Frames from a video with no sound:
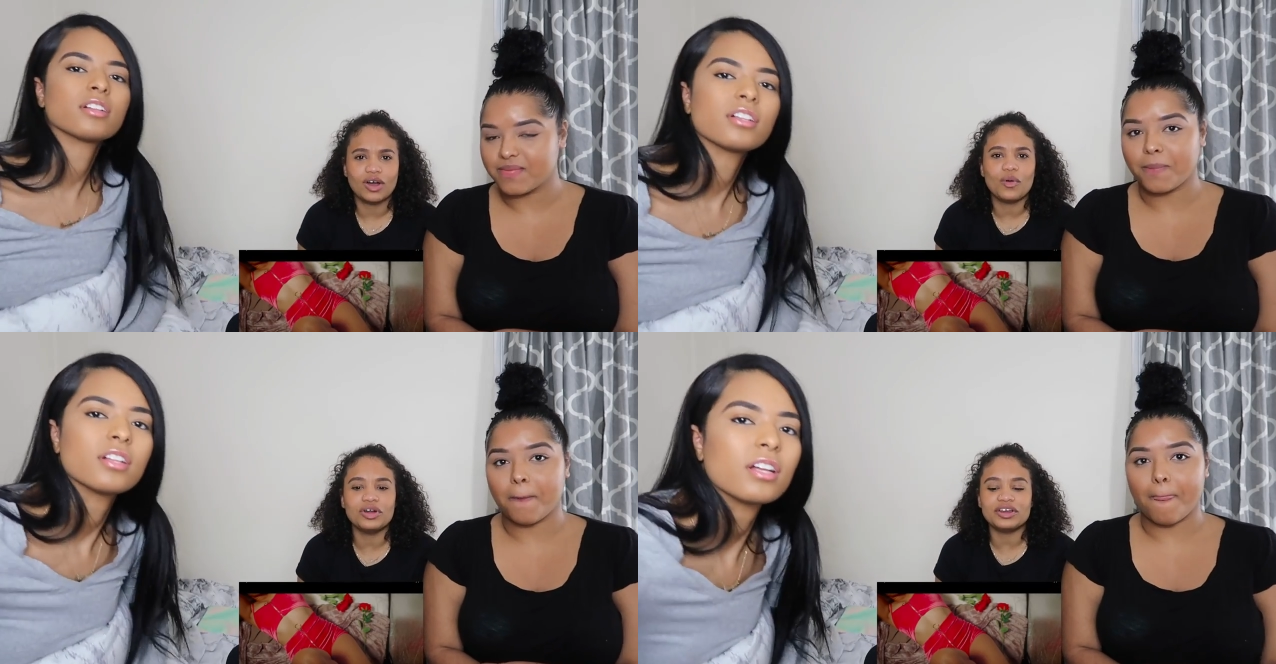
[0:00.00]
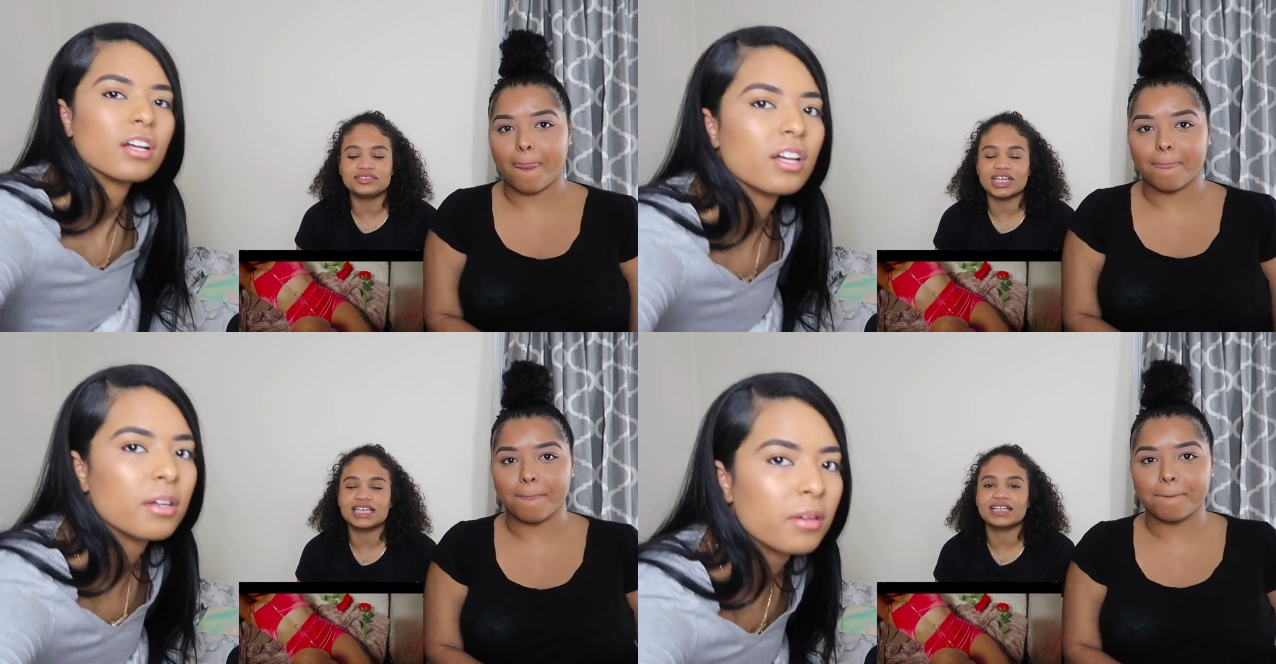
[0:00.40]
Speaker 1: know. I wonder if
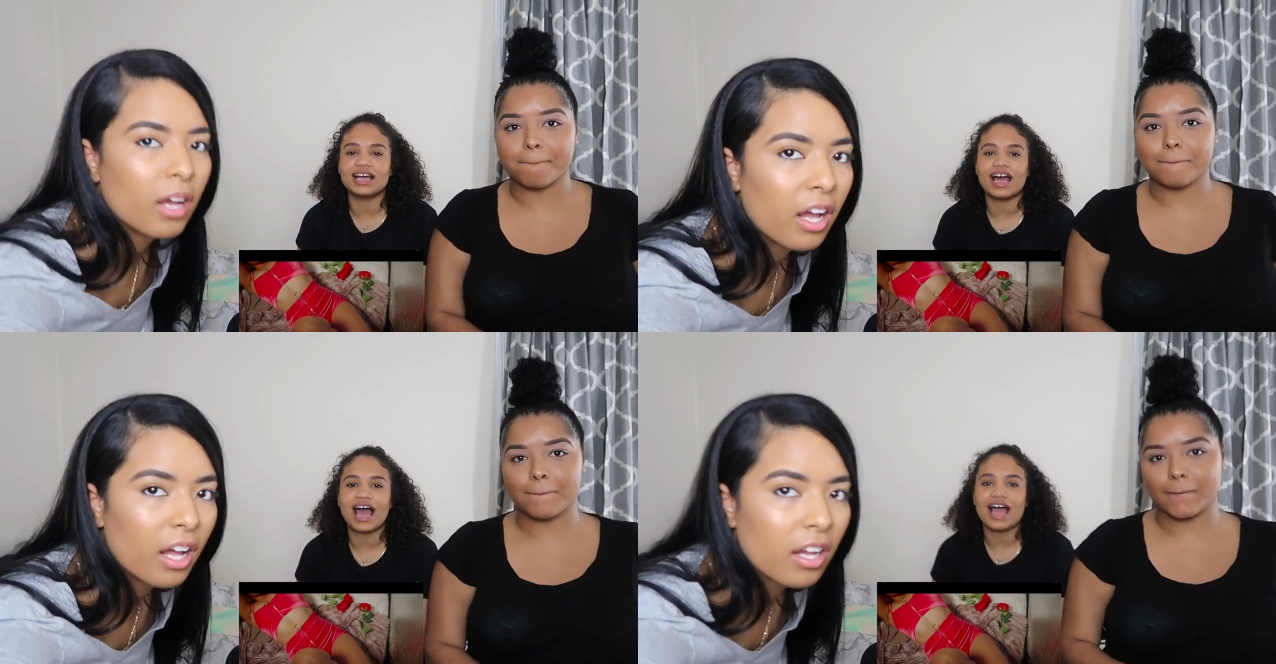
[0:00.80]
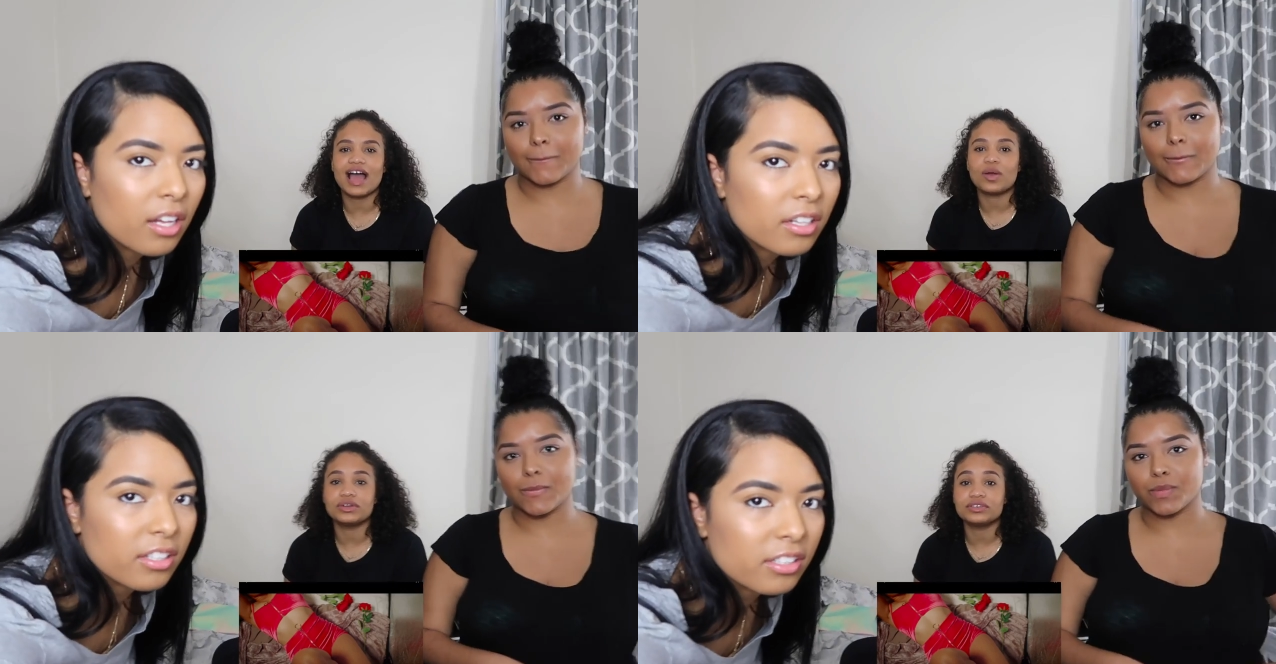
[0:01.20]
she has a.
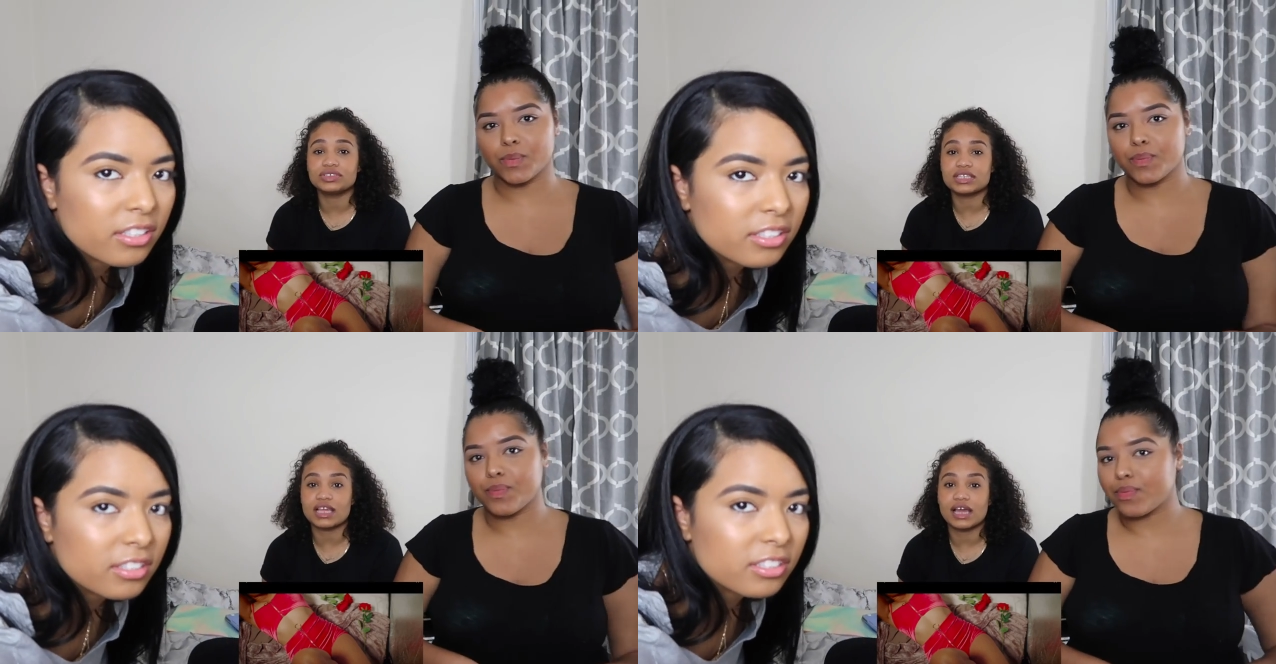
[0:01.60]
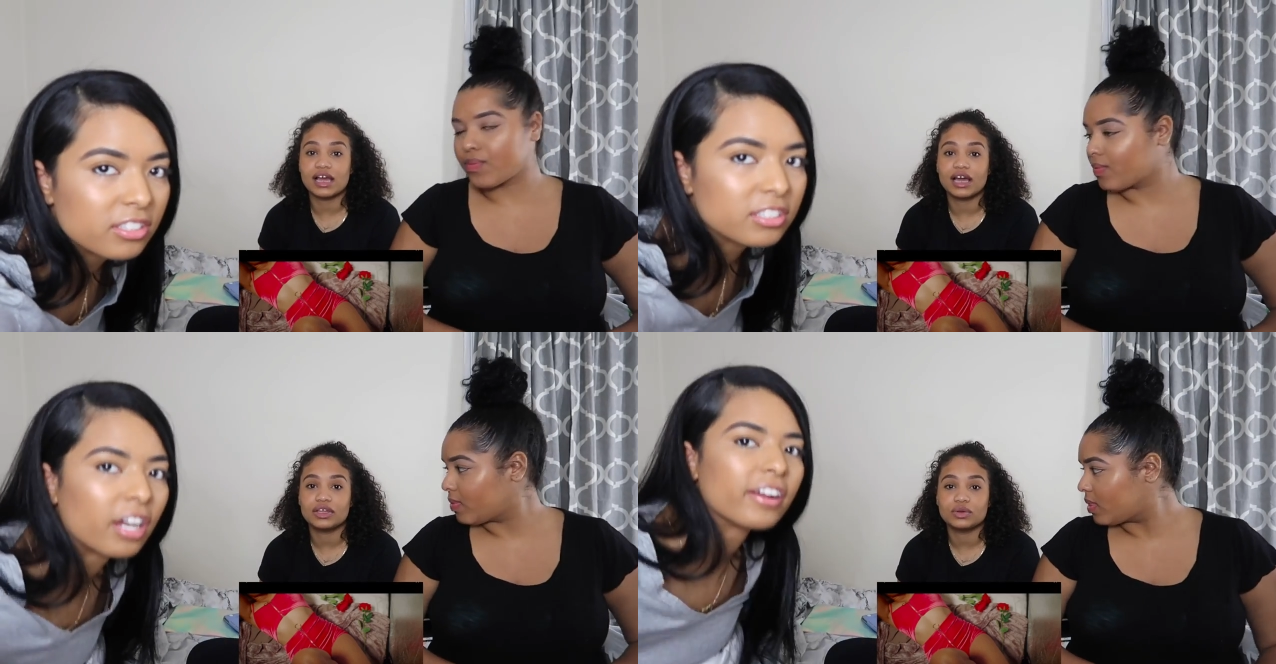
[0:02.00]
I wonder if she has a uh,
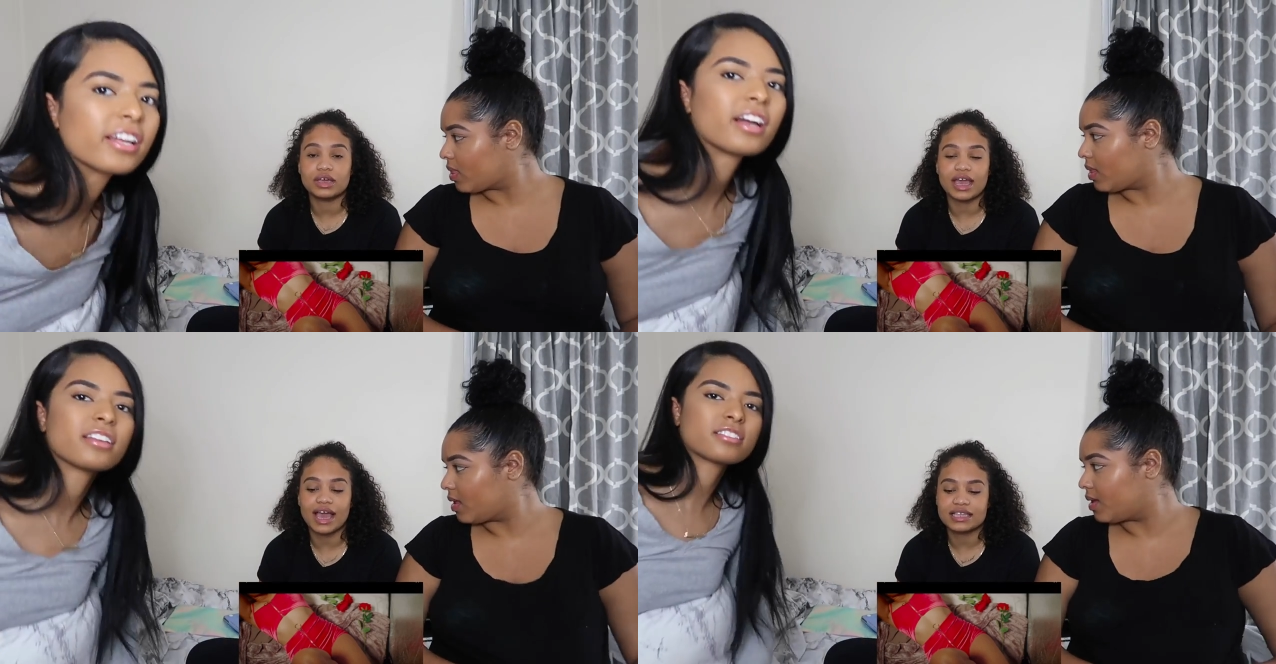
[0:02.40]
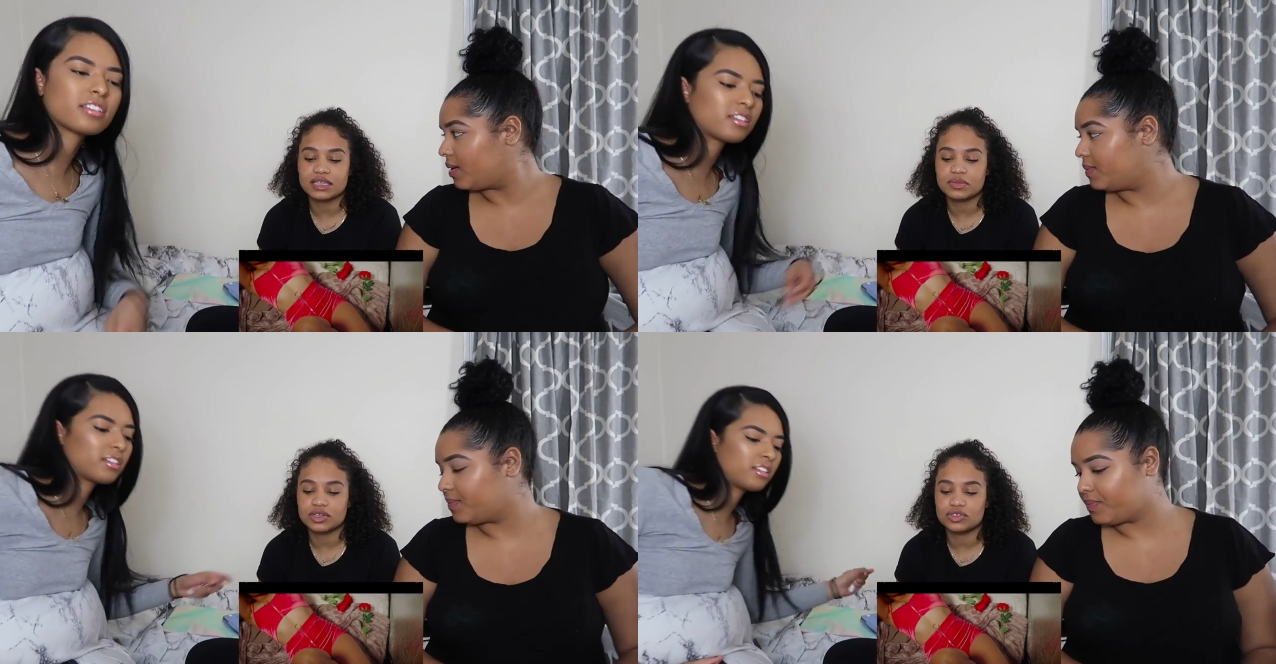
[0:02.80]
Sorry, U K guys.
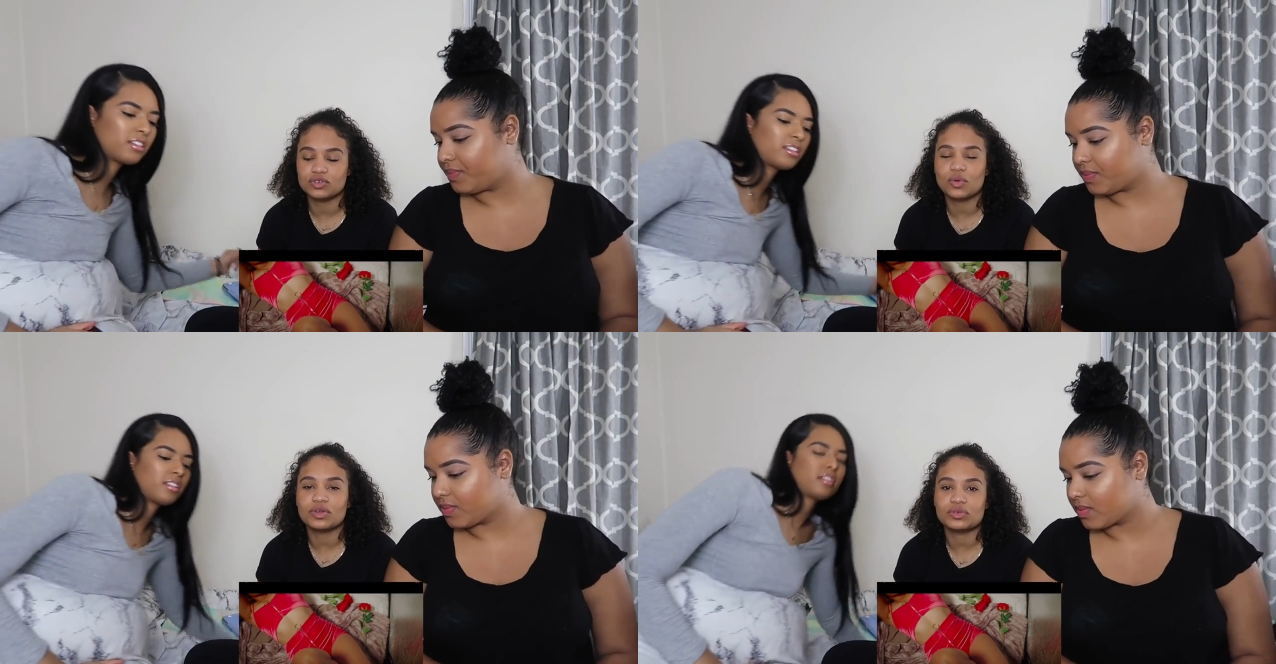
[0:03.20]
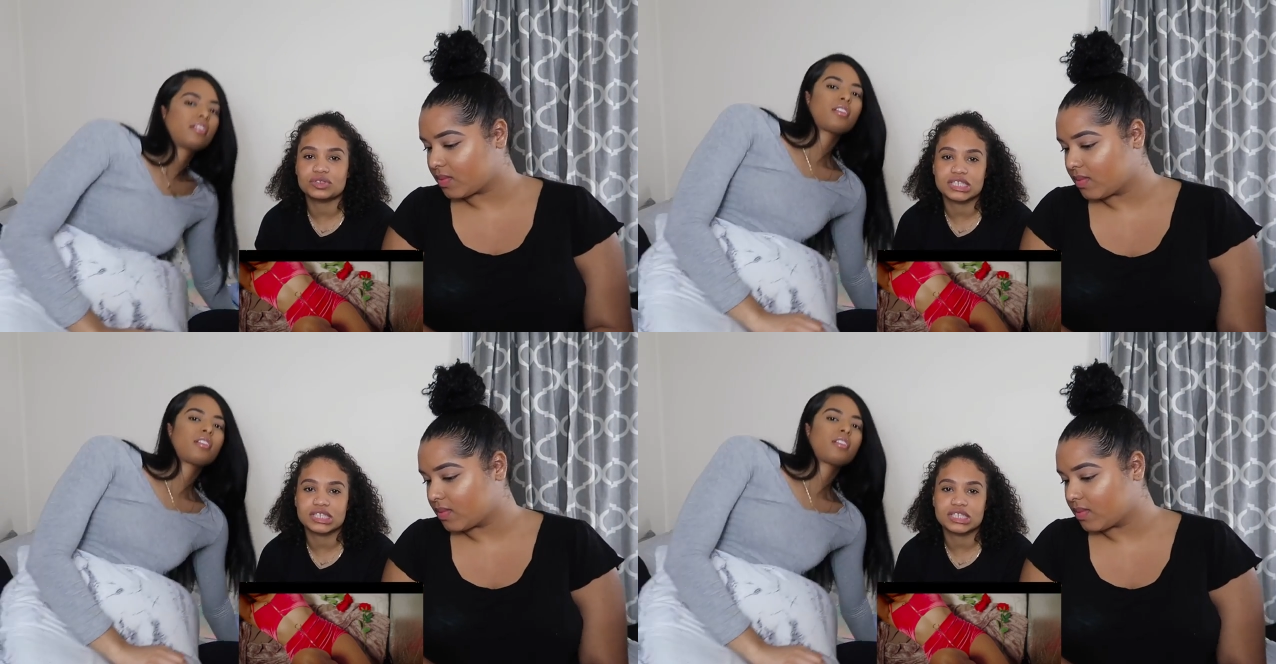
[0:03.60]
accent, because you know when you